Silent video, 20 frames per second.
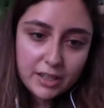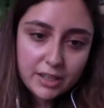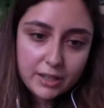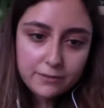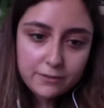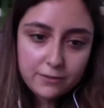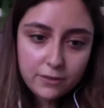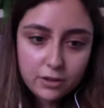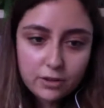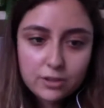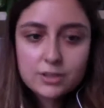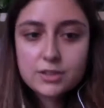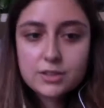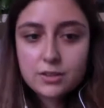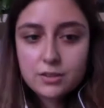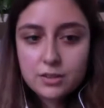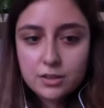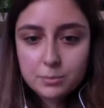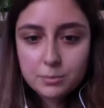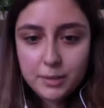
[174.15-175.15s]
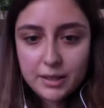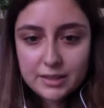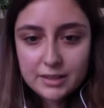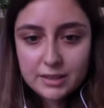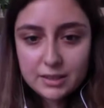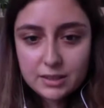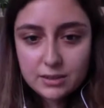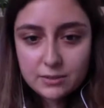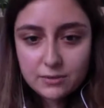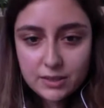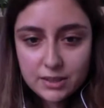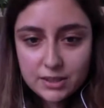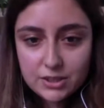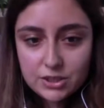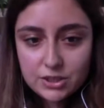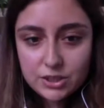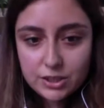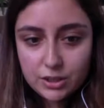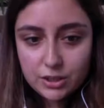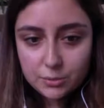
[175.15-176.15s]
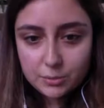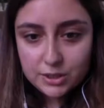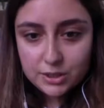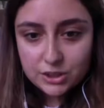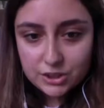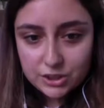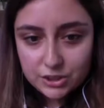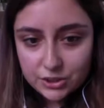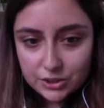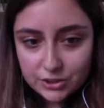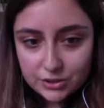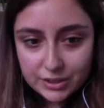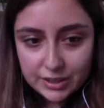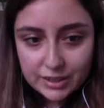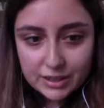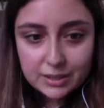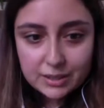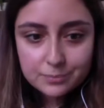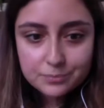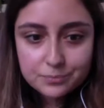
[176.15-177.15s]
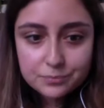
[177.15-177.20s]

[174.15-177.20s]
I focused on the method with genome engineering,